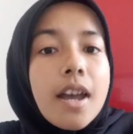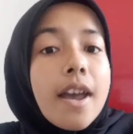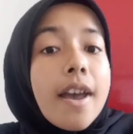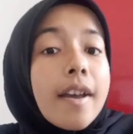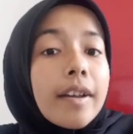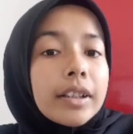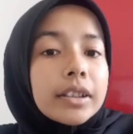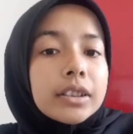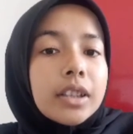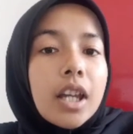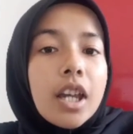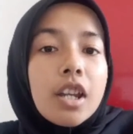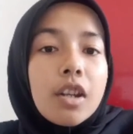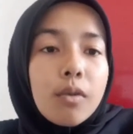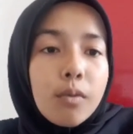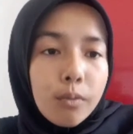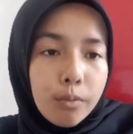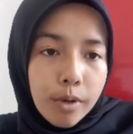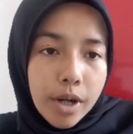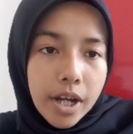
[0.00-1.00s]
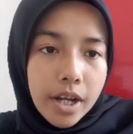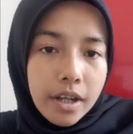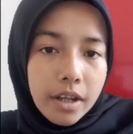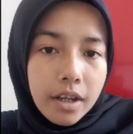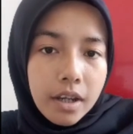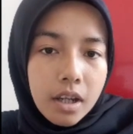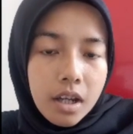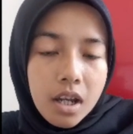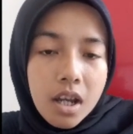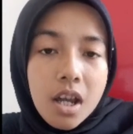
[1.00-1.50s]
x and y.
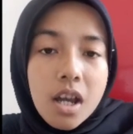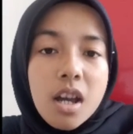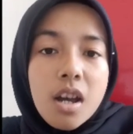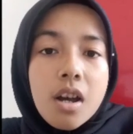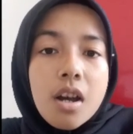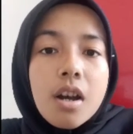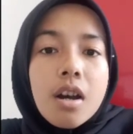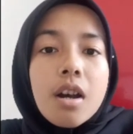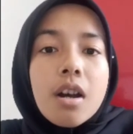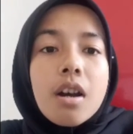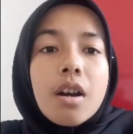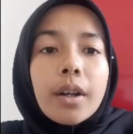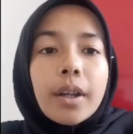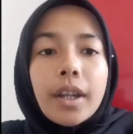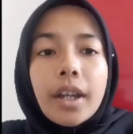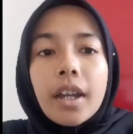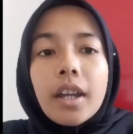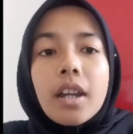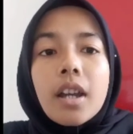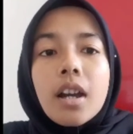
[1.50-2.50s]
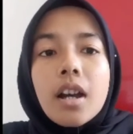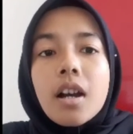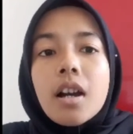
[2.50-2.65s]
Okay,